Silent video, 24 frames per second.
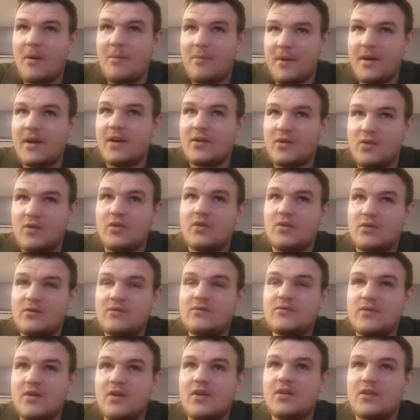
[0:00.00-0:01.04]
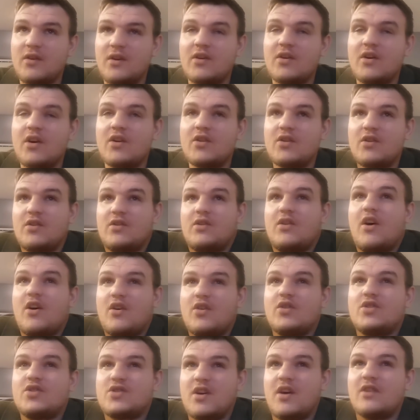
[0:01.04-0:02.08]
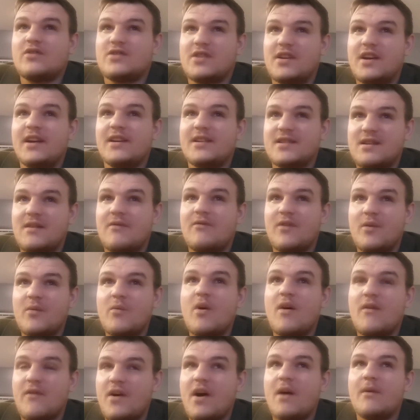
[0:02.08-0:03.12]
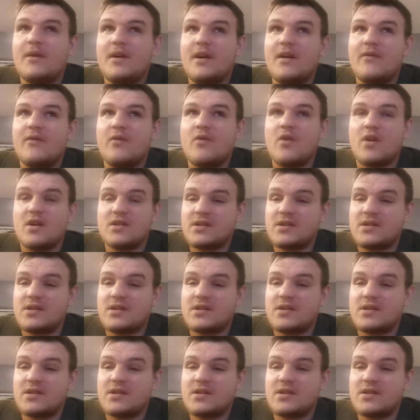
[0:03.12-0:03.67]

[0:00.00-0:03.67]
be a good chance of getting something worth going there for.